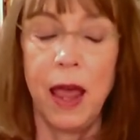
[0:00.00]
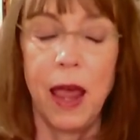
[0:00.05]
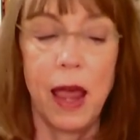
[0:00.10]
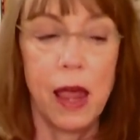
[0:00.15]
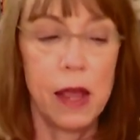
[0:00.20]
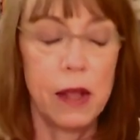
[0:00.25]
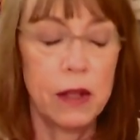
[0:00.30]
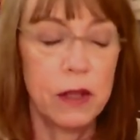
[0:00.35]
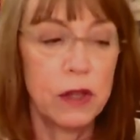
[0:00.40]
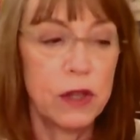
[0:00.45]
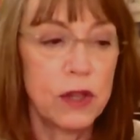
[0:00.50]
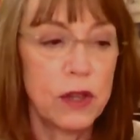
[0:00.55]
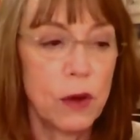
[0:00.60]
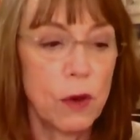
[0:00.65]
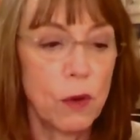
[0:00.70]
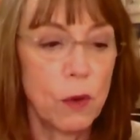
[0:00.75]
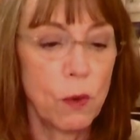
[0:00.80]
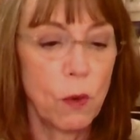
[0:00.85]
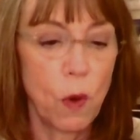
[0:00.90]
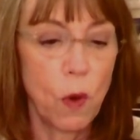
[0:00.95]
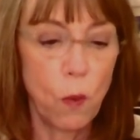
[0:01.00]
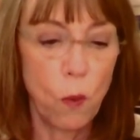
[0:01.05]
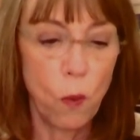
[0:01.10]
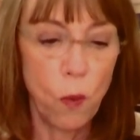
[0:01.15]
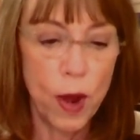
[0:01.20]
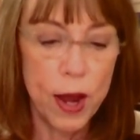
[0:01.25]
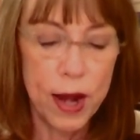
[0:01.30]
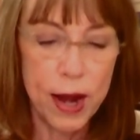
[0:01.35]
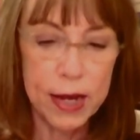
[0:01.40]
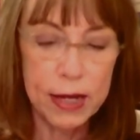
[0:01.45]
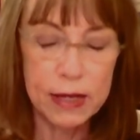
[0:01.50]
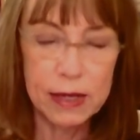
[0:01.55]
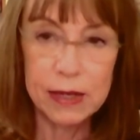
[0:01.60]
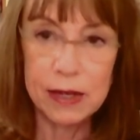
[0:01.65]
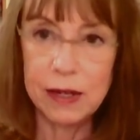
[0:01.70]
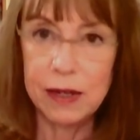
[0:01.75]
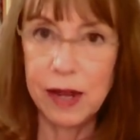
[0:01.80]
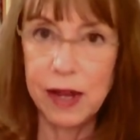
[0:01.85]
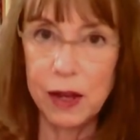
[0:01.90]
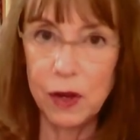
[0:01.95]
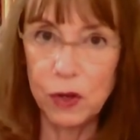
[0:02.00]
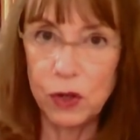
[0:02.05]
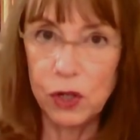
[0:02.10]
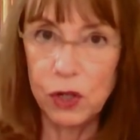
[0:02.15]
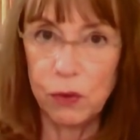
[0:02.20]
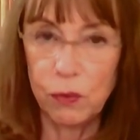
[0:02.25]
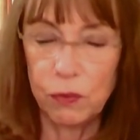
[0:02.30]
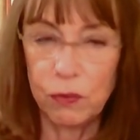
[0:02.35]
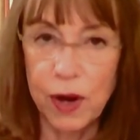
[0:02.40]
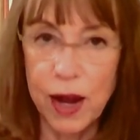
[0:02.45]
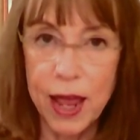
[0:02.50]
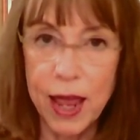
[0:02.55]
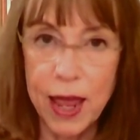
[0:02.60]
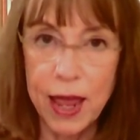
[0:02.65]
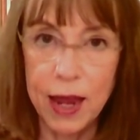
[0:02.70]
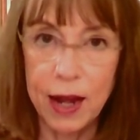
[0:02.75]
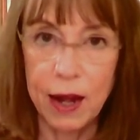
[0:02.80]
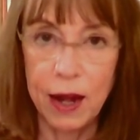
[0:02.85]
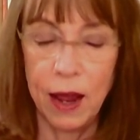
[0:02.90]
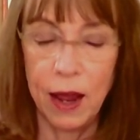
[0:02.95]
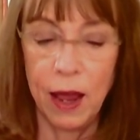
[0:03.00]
And so when I sit down to write,